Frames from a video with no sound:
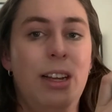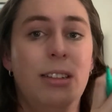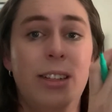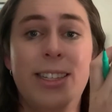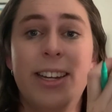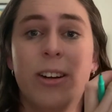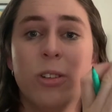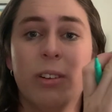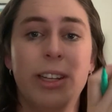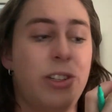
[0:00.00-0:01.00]
this
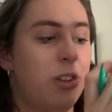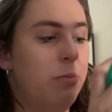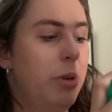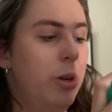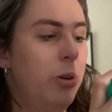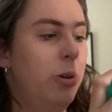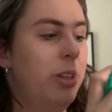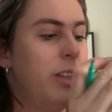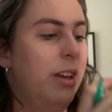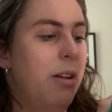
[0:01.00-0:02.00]
sticker's really smooth,
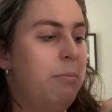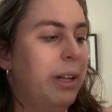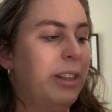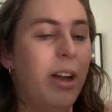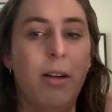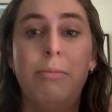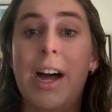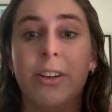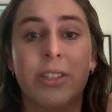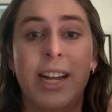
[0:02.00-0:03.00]
but the
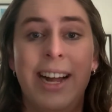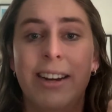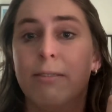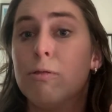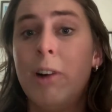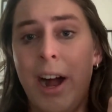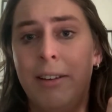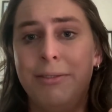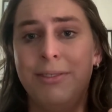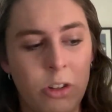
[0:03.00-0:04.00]
bottle's kind of
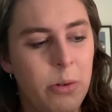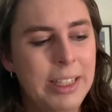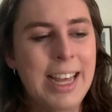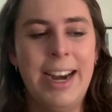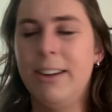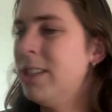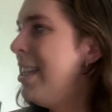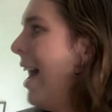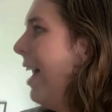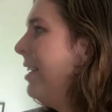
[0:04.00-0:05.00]
rough. Doing that
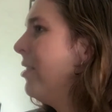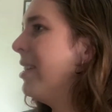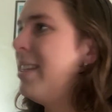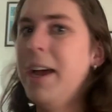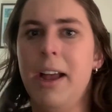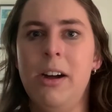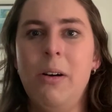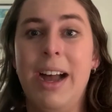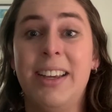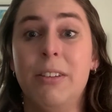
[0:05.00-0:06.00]
outside, you could say, oh,
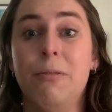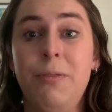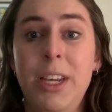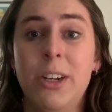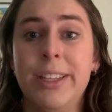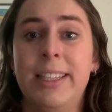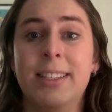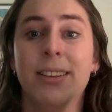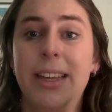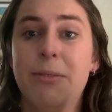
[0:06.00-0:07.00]
I can feel that
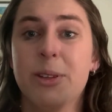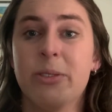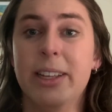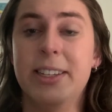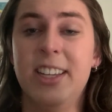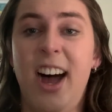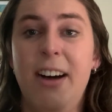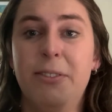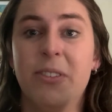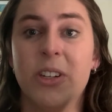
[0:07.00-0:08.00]
this leaf is really
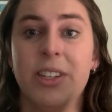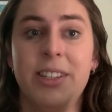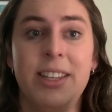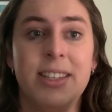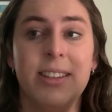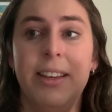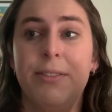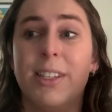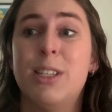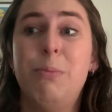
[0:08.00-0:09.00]
soft versus this leaf
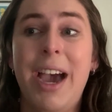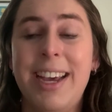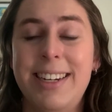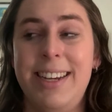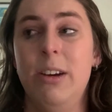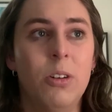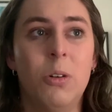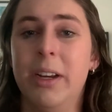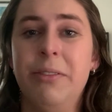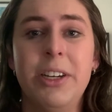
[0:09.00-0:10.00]
is spiny.
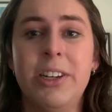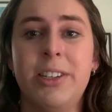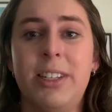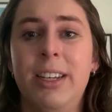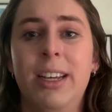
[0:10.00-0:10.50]
Or even just,